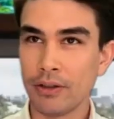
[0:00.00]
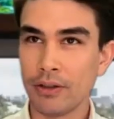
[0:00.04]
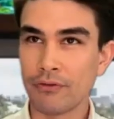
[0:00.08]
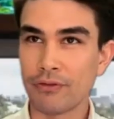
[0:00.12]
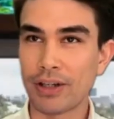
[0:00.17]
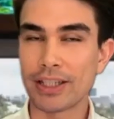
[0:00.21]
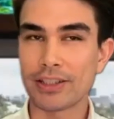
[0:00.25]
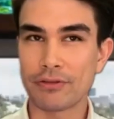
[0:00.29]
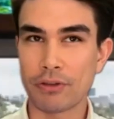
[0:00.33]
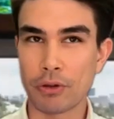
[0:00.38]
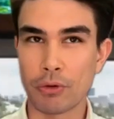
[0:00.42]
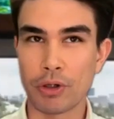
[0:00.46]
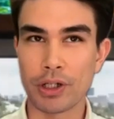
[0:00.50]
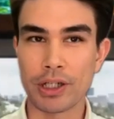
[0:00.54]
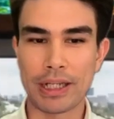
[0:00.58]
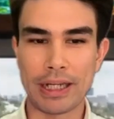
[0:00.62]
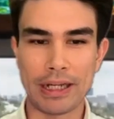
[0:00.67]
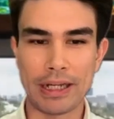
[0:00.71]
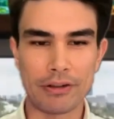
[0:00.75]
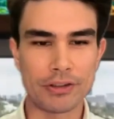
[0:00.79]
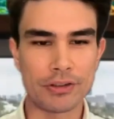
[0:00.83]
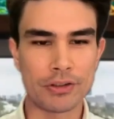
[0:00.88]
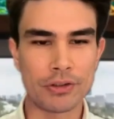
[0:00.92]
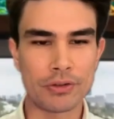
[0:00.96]
Fast forward
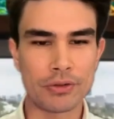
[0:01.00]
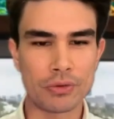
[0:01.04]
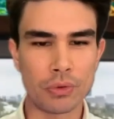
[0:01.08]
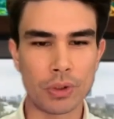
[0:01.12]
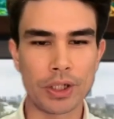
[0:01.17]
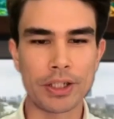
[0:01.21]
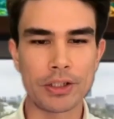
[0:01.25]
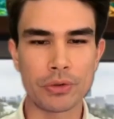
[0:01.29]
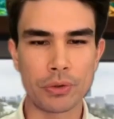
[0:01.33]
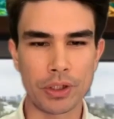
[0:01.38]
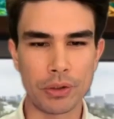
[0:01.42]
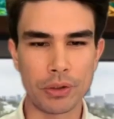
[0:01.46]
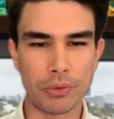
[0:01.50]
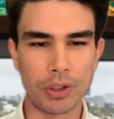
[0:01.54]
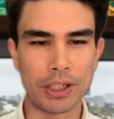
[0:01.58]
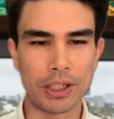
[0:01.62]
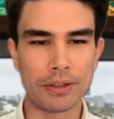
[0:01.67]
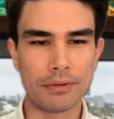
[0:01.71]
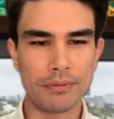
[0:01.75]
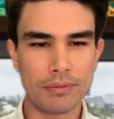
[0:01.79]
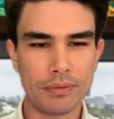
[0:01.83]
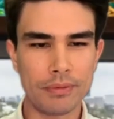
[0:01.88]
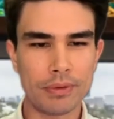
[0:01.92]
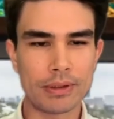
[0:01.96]
now is twenty
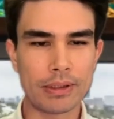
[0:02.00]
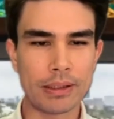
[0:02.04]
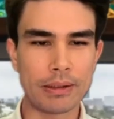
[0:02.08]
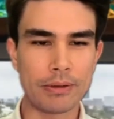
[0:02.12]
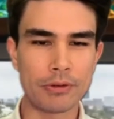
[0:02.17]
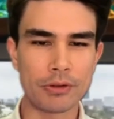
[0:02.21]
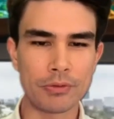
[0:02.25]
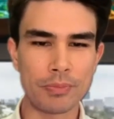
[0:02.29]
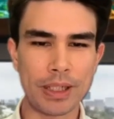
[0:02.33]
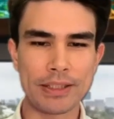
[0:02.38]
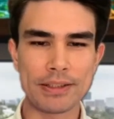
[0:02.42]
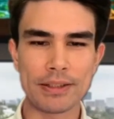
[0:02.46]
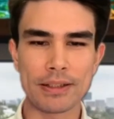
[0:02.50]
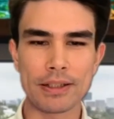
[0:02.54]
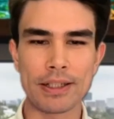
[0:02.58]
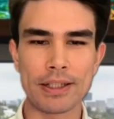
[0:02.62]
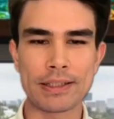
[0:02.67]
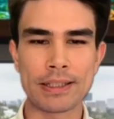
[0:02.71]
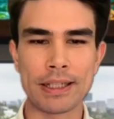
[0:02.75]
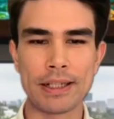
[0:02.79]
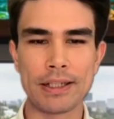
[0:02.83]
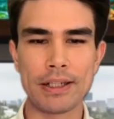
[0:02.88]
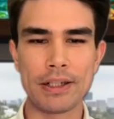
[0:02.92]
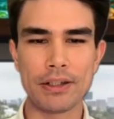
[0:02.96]
twenty-one. It was basically
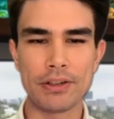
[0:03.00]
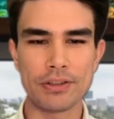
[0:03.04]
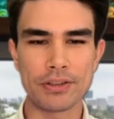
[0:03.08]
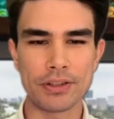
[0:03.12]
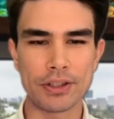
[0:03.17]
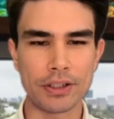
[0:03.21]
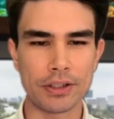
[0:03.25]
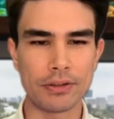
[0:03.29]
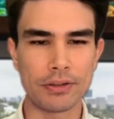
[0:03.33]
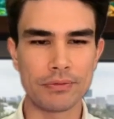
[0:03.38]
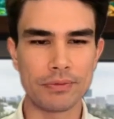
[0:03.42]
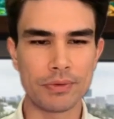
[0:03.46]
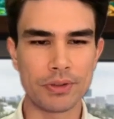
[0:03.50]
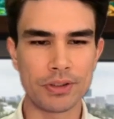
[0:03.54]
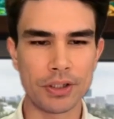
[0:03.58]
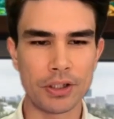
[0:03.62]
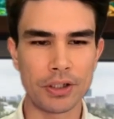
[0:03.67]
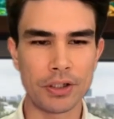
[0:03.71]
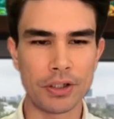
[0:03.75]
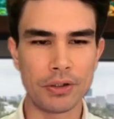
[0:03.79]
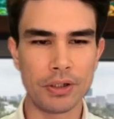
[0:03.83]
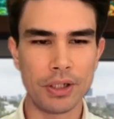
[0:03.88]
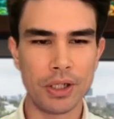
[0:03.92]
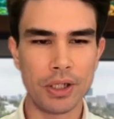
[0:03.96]
ten years ago.
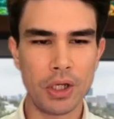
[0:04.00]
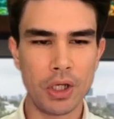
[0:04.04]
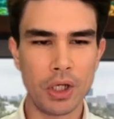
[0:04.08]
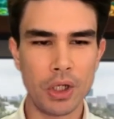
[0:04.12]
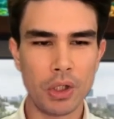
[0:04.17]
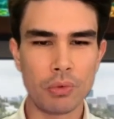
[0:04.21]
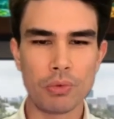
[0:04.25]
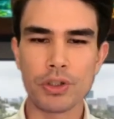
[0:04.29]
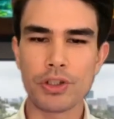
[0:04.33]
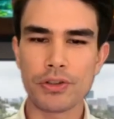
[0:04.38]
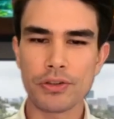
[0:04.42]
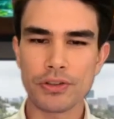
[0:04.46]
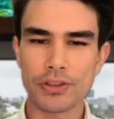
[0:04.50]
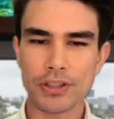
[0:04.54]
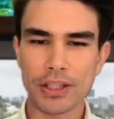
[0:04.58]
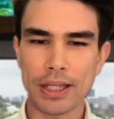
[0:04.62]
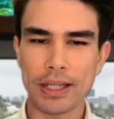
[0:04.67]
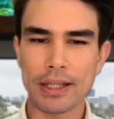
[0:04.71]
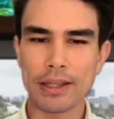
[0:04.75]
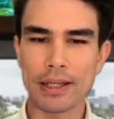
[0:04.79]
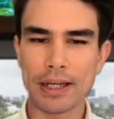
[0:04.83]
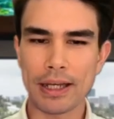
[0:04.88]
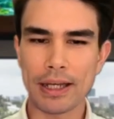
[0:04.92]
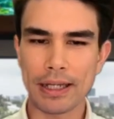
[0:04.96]
So would you
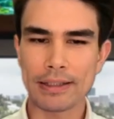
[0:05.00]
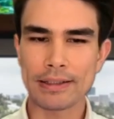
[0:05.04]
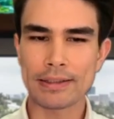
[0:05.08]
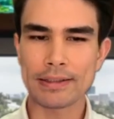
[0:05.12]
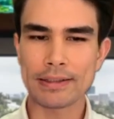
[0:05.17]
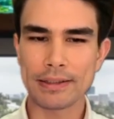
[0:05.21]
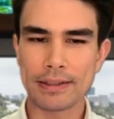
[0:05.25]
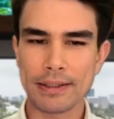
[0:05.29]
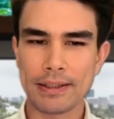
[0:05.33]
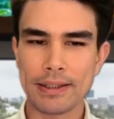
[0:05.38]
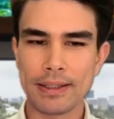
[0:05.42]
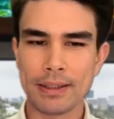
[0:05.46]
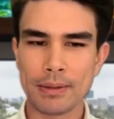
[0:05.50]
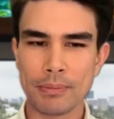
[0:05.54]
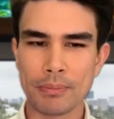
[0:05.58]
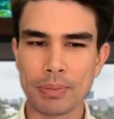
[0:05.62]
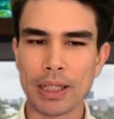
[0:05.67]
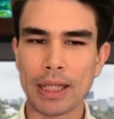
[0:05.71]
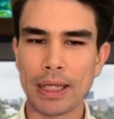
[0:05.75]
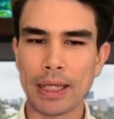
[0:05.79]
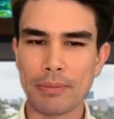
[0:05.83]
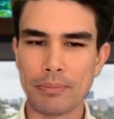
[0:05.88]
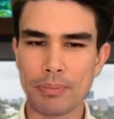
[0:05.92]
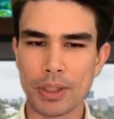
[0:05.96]
say that
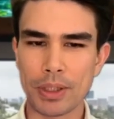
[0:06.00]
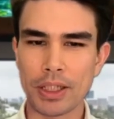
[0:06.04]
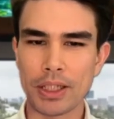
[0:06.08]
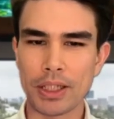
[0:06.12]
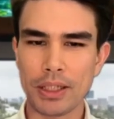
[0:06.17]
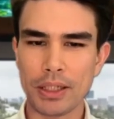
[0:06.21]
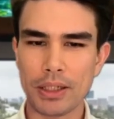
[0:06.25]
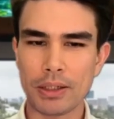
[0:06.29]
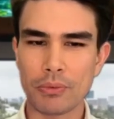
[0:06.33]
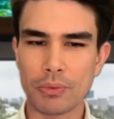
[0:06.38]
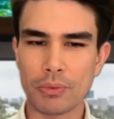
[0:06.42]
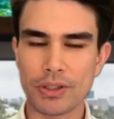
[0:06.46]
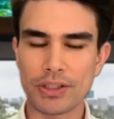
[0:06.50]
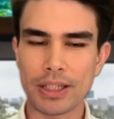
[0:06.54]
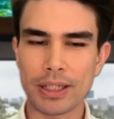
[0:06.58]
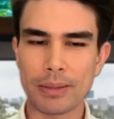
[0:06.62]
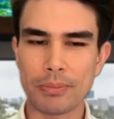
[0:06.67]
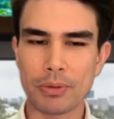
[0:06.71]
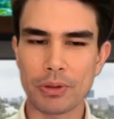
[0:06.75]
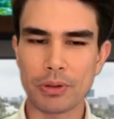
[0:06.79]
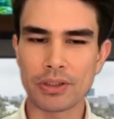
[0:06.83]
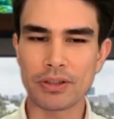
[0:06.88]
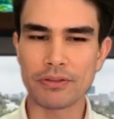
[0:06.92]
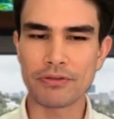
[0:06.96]
Plan B was
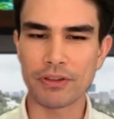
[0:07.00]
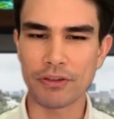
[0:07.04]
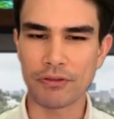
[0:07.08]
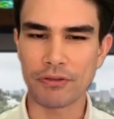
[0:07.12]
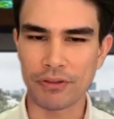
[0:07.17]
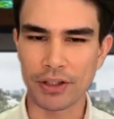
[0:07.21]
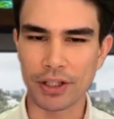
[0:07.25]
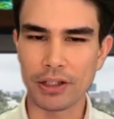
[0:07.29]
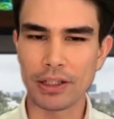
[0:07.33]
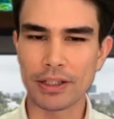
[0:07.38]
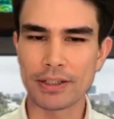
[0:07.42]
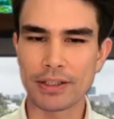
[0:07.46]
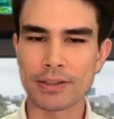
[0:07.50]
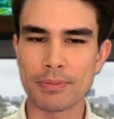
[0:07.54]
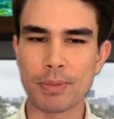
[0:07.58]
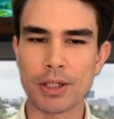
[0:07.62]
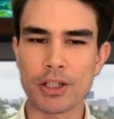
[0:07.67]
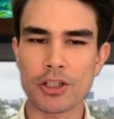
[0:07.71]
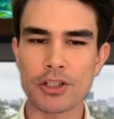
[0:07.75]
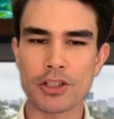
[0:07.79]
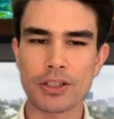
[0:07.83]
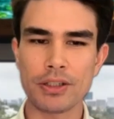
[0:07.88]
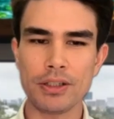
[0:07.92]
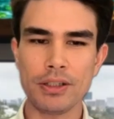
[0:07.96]
able to fulfill its
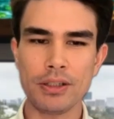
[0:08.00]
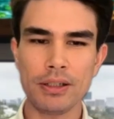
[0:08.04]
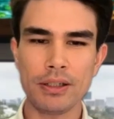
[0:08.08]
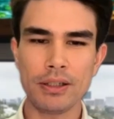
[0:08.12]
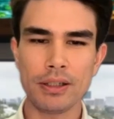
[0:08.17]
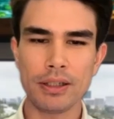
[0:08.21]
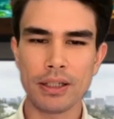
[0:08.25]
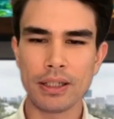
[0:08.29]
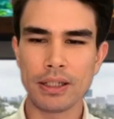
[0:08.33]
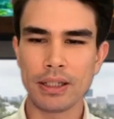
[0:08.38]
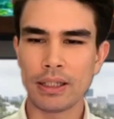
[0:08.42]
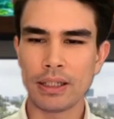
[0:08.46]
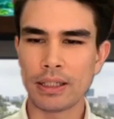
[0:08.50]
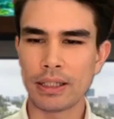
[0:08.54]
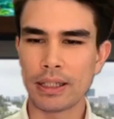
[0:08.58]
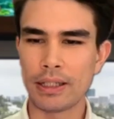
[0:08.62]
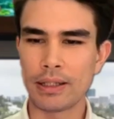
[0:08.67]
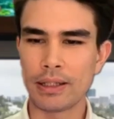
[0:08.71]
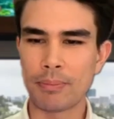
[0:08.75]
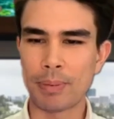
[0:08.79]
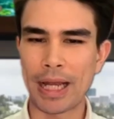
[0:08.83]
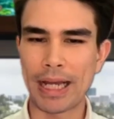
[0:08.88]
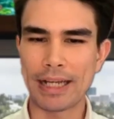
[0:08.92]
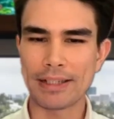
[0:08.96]
mission
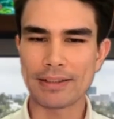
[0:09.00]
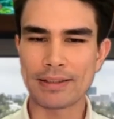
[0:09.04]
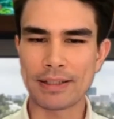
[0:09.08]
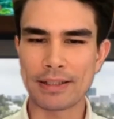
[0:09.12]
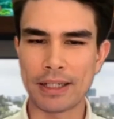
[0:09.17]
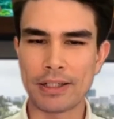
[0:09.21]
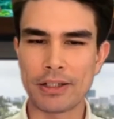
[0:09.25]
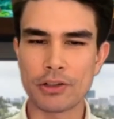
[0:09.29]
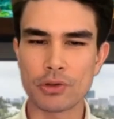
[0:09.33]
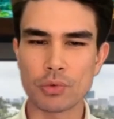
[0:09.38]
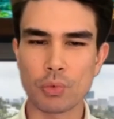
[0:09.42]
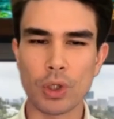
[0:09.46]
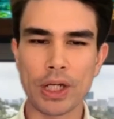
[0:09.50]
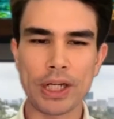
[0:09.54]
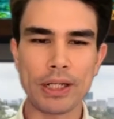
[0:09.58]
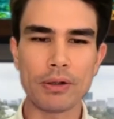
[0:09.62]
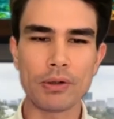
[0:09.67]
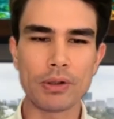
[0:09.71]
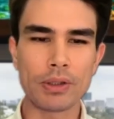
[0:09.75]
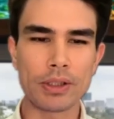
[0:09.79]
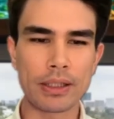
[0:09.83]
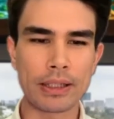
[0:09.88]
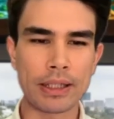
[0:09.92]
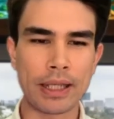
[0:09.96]
in the past ten years?
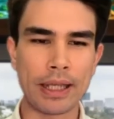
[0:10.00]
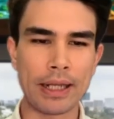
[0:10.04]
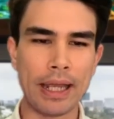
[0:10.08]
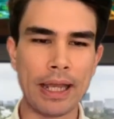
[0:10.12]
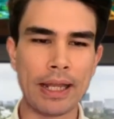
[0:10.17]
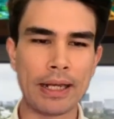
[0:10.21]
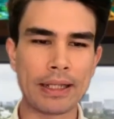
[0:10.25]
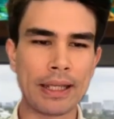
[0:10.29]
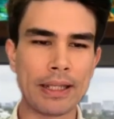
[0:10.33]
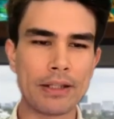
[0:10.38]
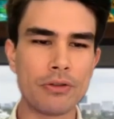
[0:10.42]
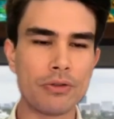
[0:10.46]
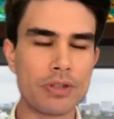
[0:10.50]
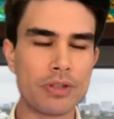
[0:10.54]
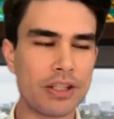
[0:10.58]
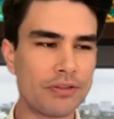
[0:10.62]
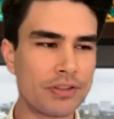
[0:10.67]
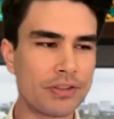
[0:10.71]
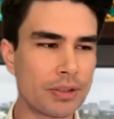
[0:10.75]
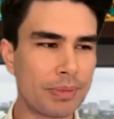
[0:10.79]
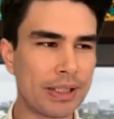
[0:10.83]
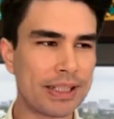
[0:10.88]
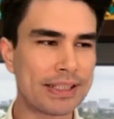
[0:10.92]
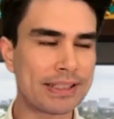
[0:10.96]
What can, and can you
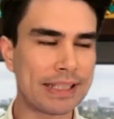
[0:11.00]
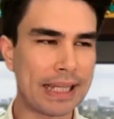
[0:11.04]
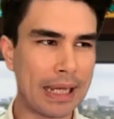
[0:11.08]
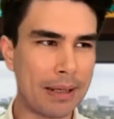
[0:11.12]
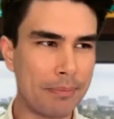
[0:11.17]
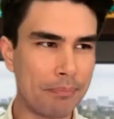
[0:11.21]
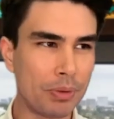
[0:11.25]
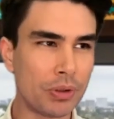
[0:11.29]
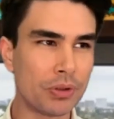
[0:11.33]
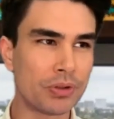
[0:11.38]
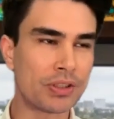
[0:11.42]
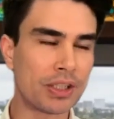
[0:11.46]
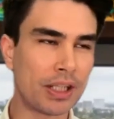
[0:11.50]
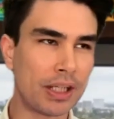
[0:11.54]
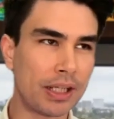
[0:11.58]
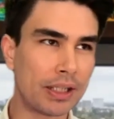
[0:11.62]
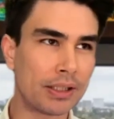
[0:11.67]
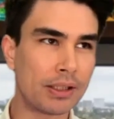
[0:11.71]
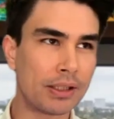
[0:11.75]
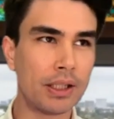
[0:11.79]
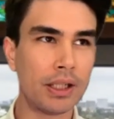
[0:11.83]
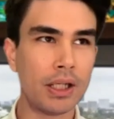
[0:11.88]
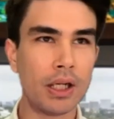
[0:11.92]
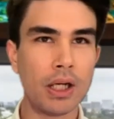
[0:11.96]
give some examples
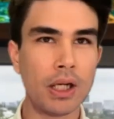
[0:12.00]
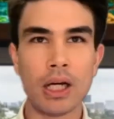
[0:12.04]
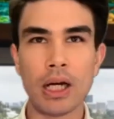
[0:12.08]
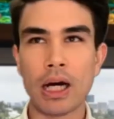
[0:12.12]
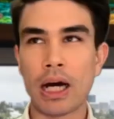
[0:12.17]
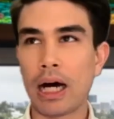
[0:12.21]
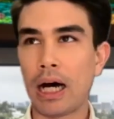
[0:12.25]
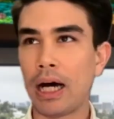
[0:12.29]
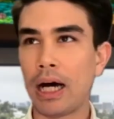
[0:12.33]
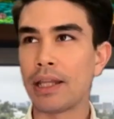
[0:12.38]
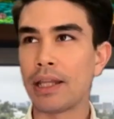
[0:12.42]
on, yeah.